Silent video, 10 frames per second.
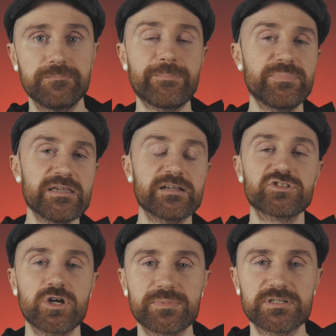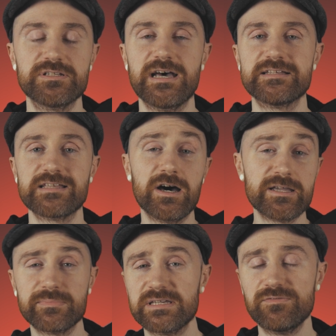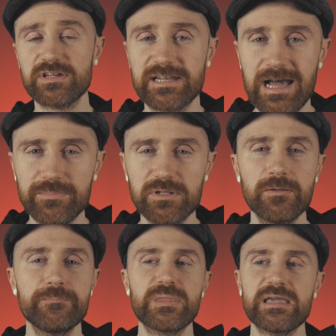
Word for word: that being interpreted as I am giving an apple